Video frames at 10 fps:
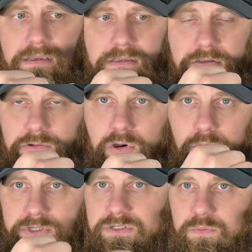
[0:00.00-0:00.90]
you know
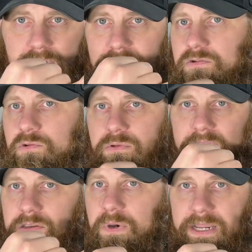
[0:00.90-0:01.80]
which one of the 2 that
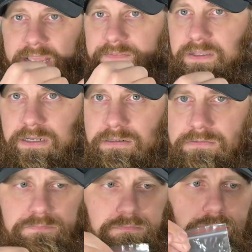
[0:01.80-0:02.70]
you might have in there.
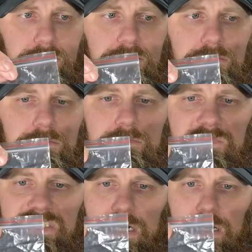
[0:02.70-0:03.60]

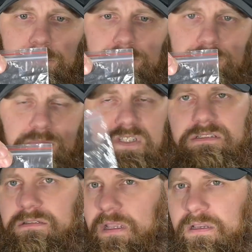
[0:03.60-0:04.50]
I
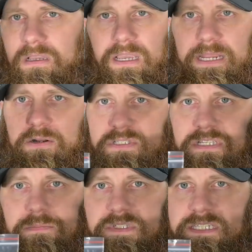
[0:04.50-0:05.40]
know it's
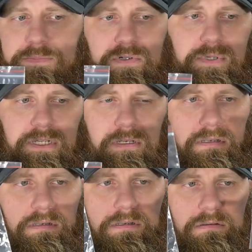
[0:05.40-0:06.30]
something simple, but
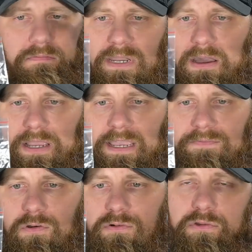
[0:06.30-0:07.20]
now I have
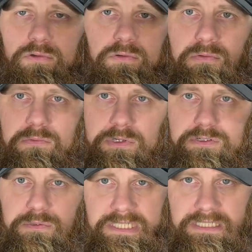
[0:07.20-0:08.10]
no clue which
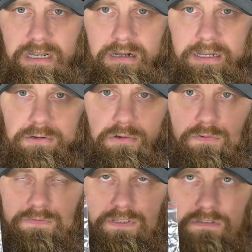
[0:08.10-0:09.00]
ones these are. I don't know if these